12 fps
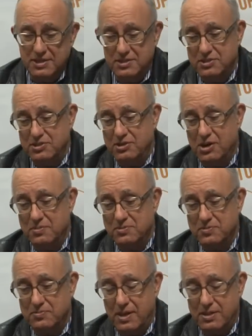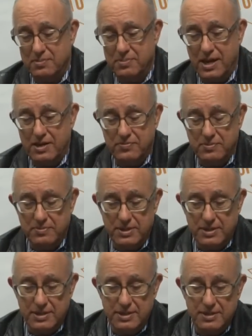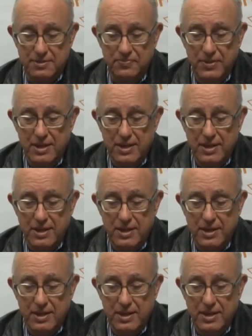and into the arms of the Bank of America